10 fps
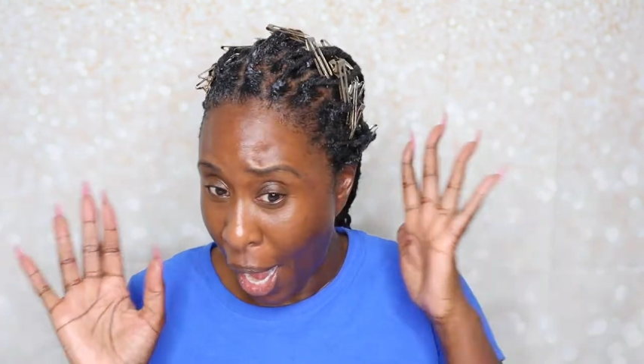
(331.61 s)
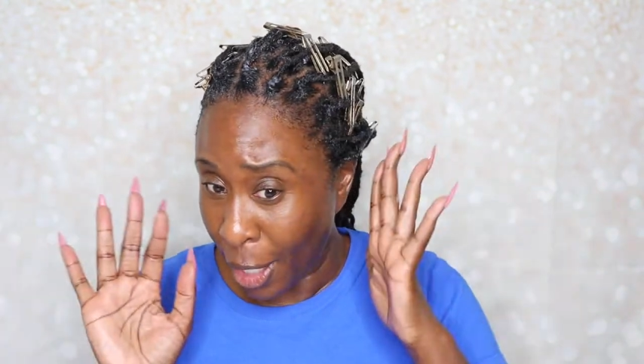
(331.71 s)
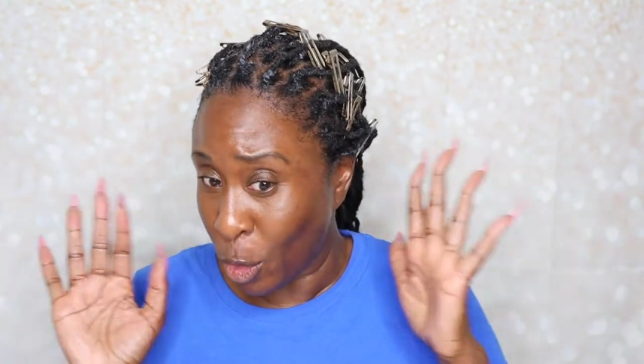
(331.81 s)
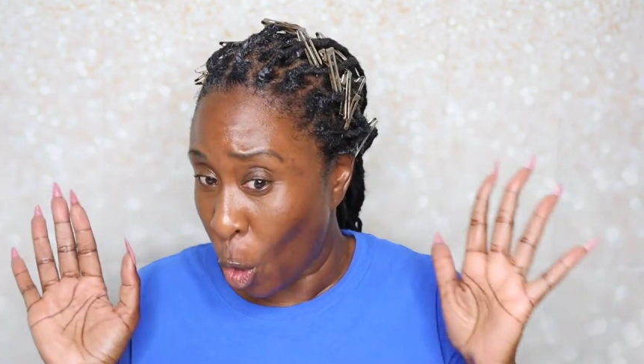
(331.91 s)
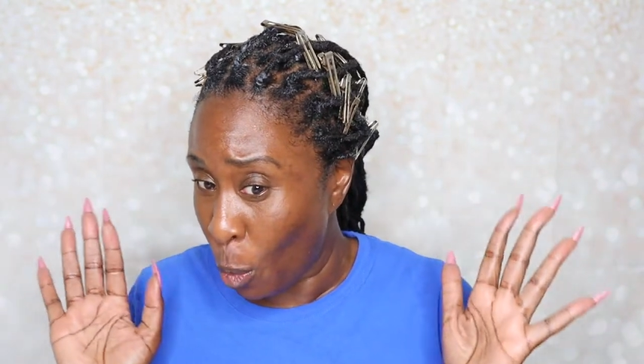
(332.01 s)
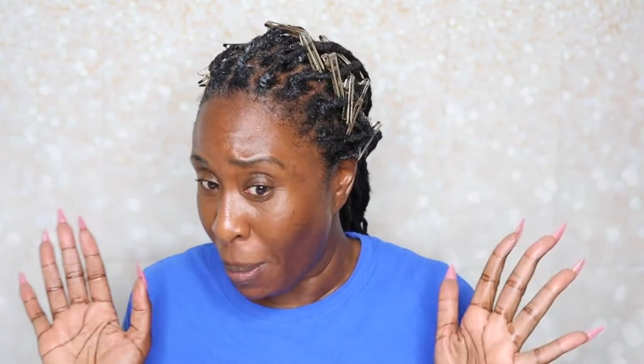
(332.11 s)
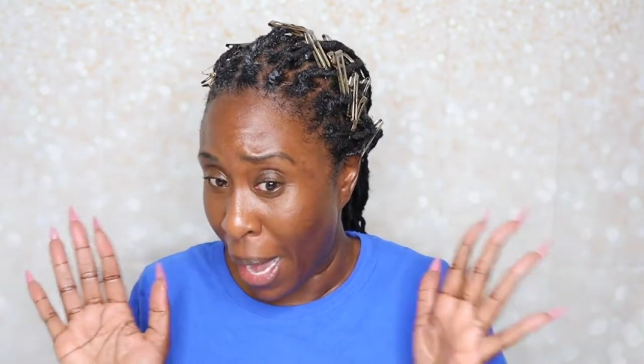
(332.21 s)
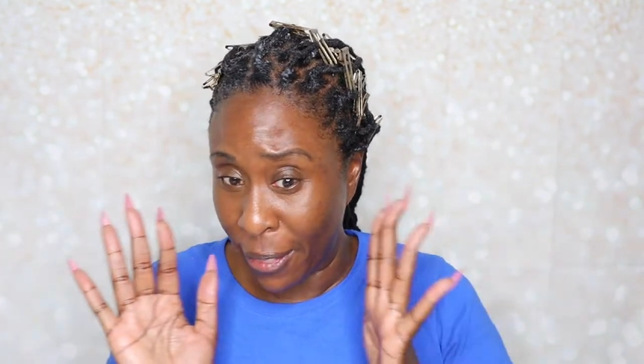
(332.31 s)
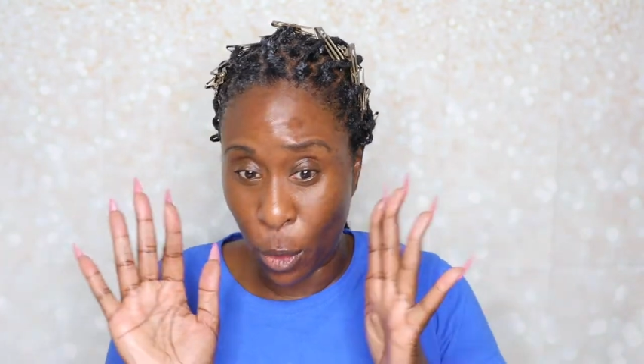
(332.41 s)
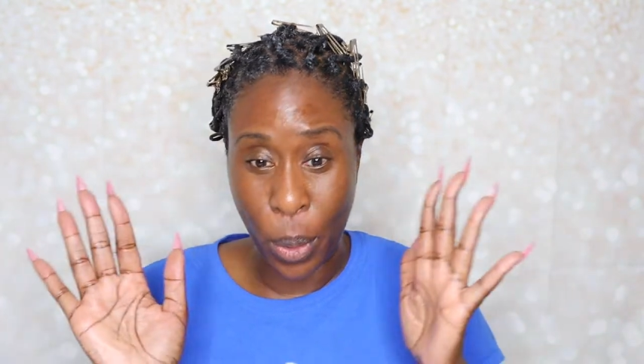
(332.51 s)
I don't
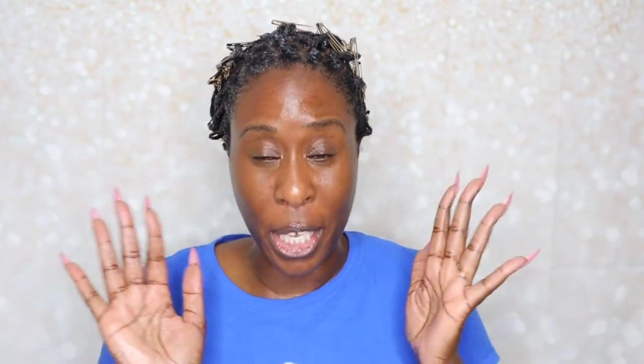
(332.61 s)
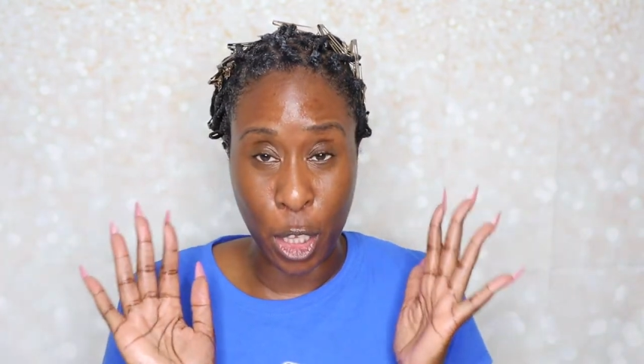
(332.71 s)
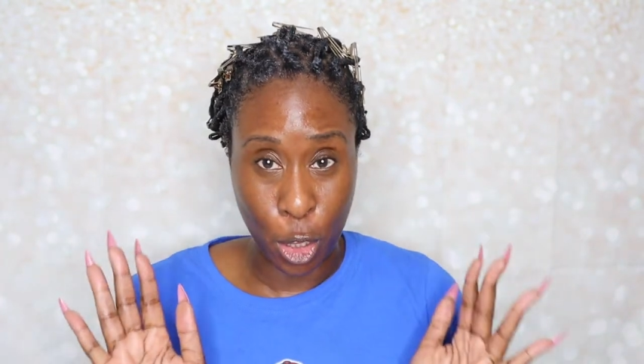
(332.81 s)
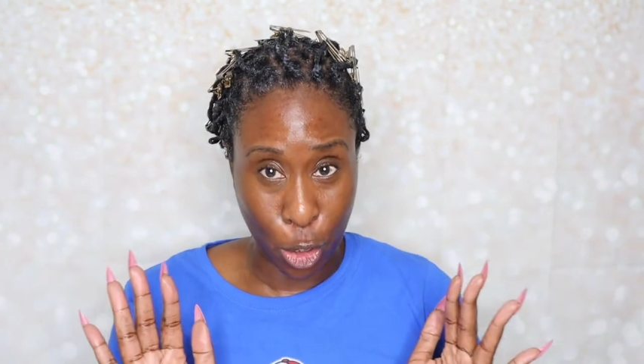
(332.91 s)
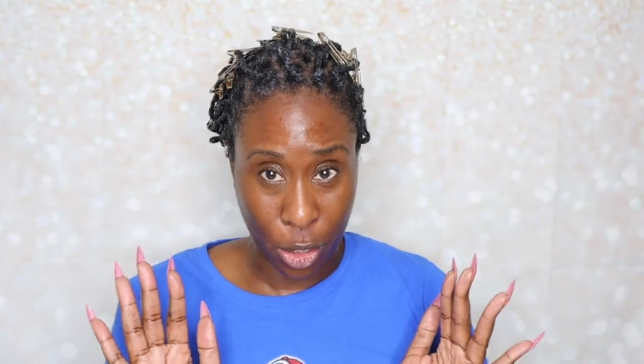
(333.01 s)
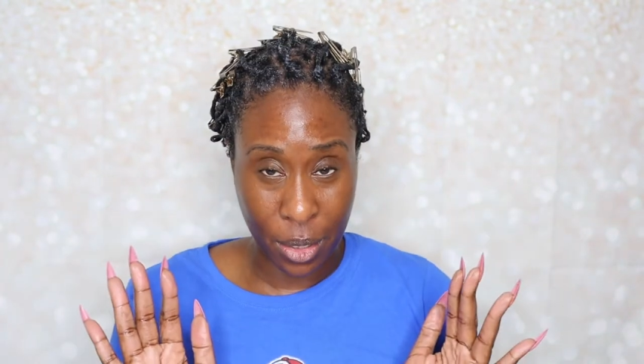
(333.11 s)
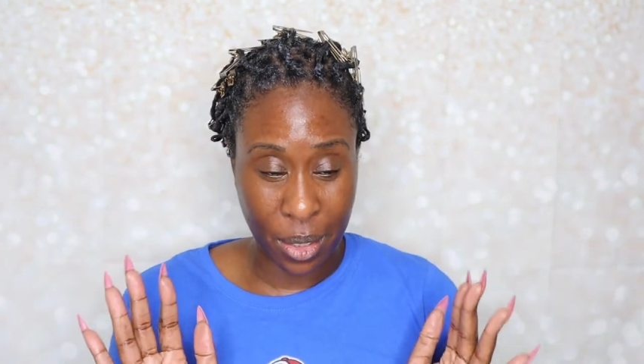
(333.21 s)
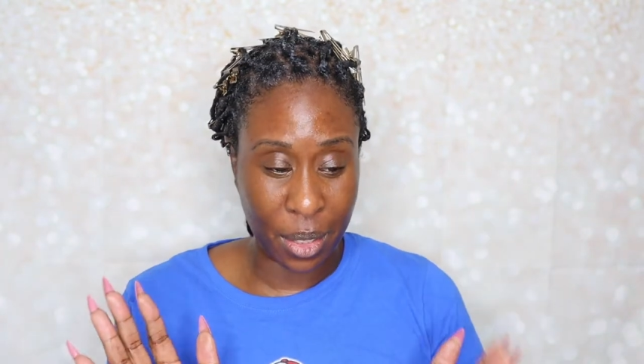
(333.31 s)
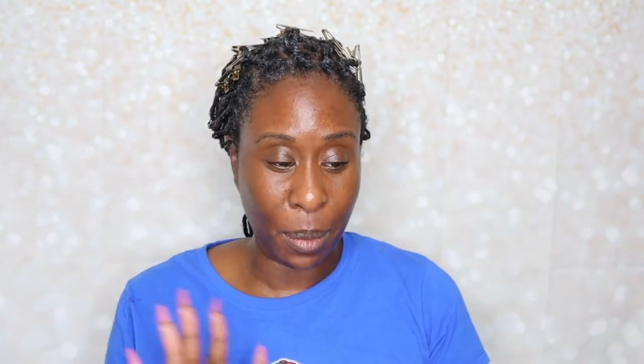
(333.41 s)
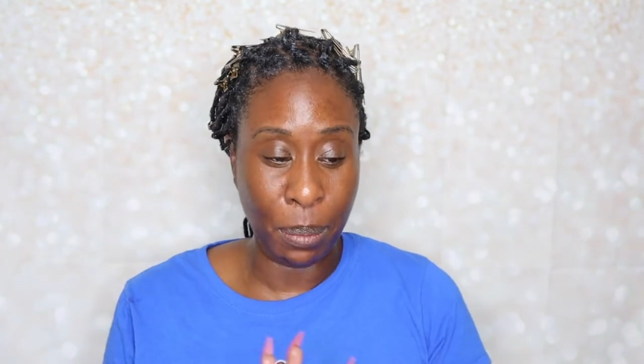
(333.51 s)
mind the way it
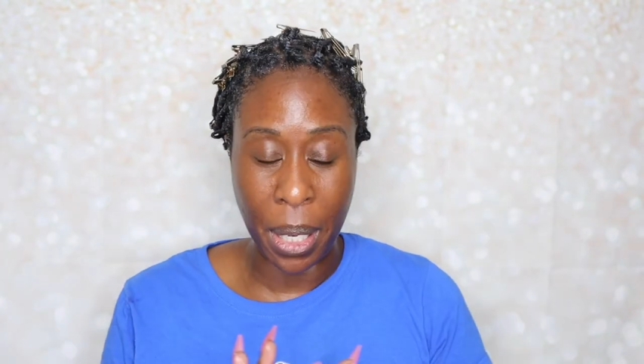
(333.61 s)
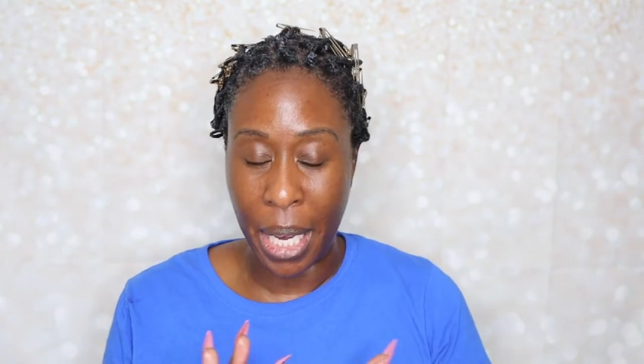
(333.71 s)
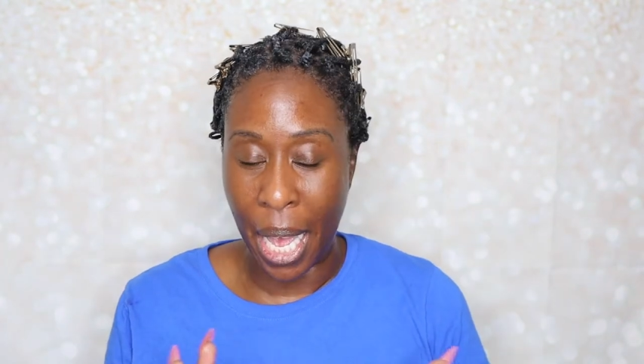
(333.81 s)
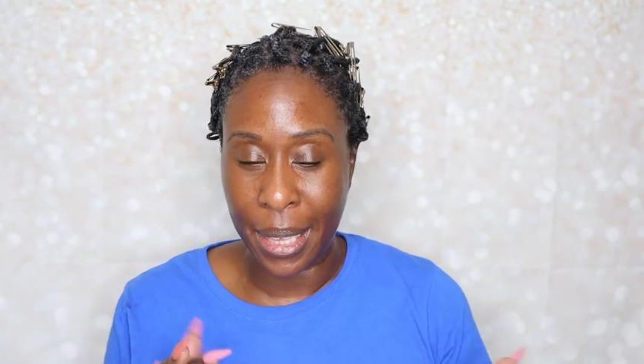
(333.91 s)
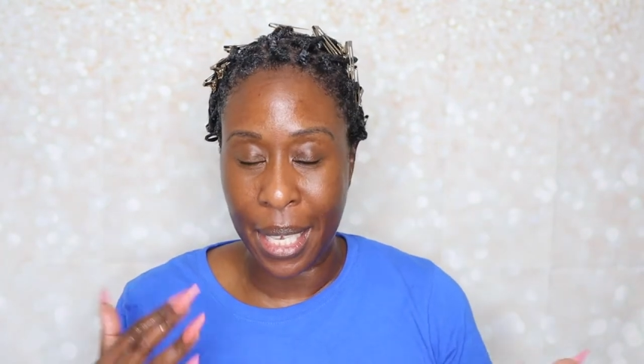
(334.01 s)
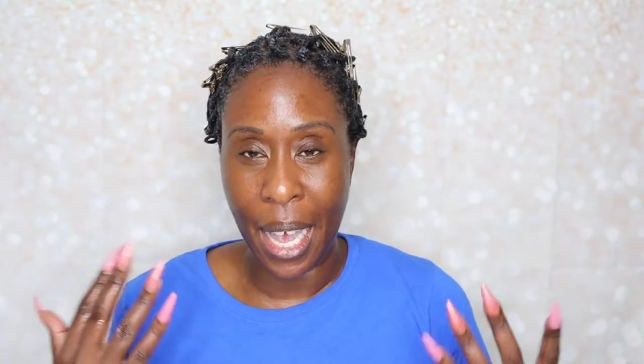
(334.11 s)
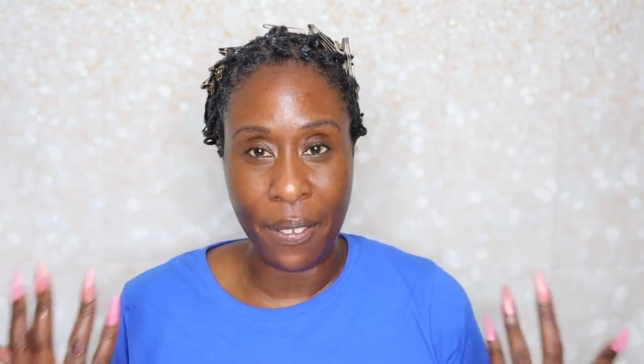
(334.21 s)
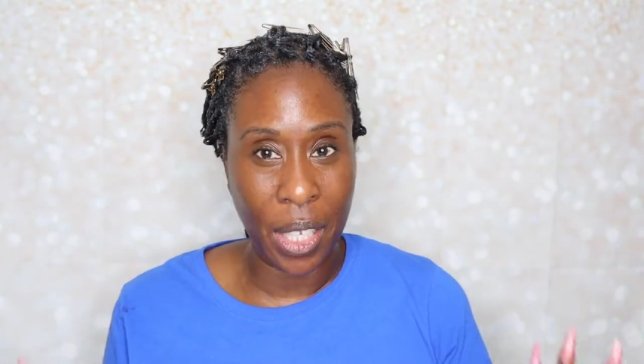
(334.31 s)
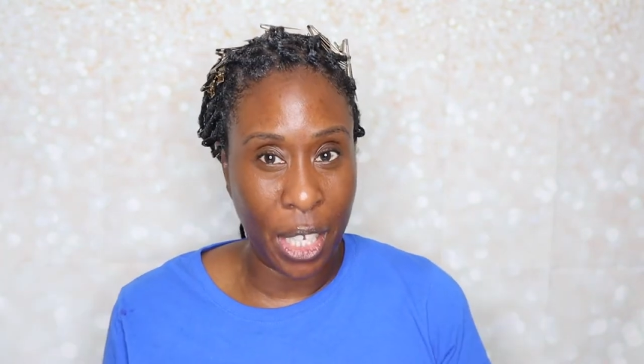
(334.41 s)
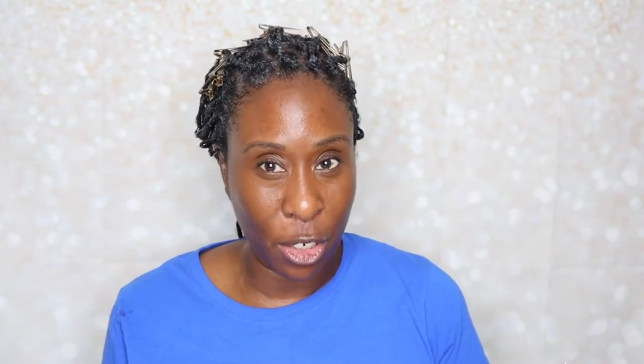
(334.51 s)
looks, but I think I
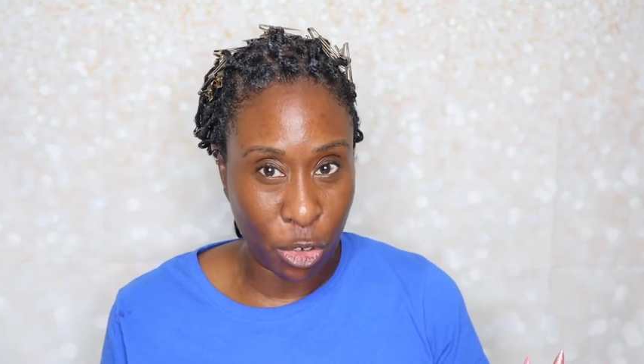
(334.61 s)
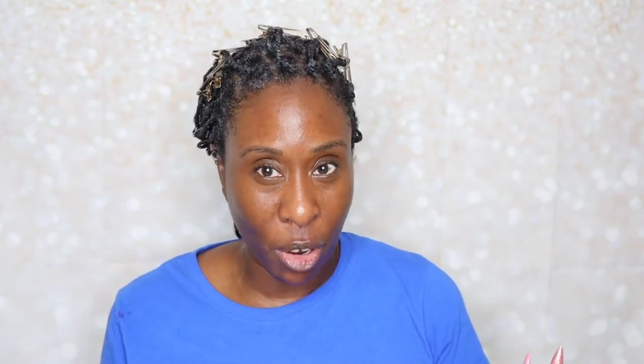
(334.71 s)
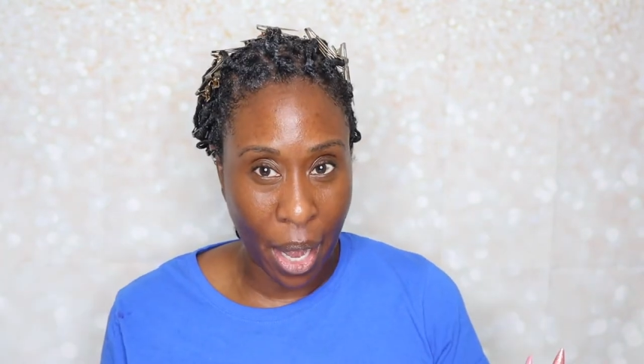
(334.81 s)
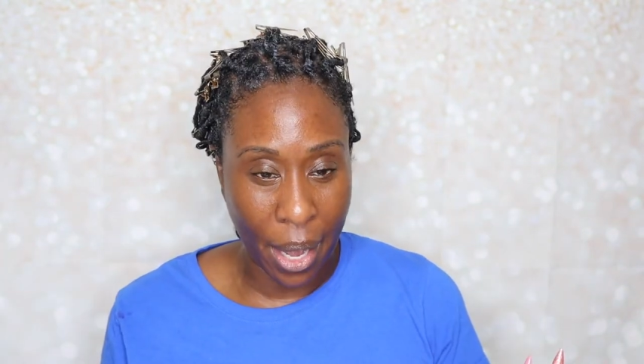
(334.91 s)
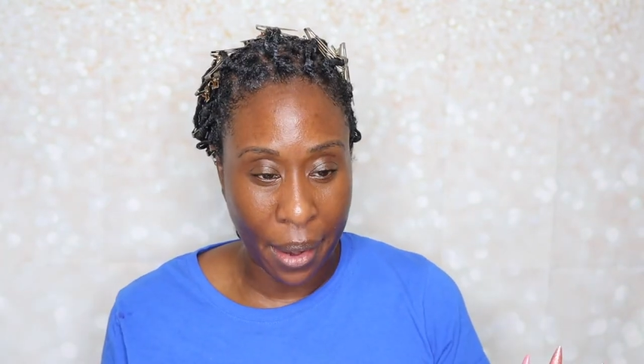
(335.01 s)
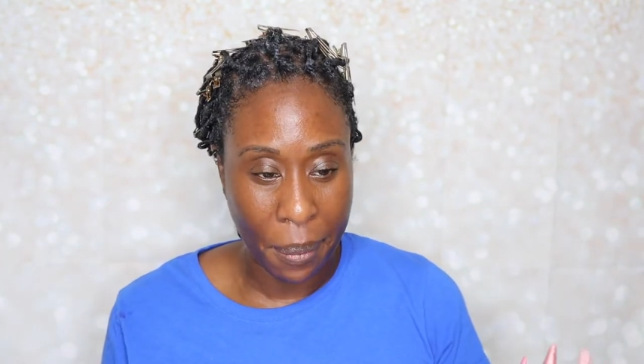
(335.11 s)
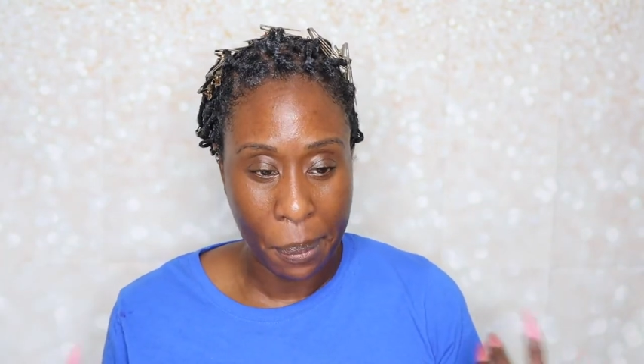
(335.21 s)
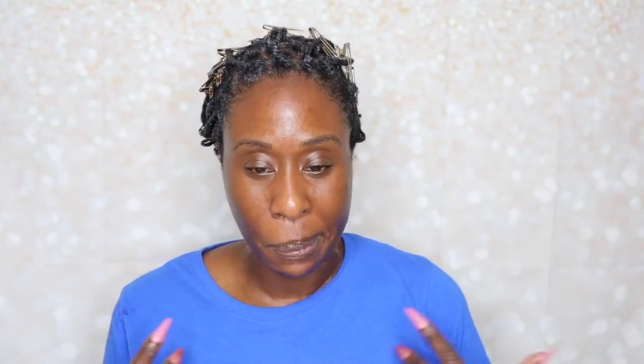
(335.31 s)
have to let it dry.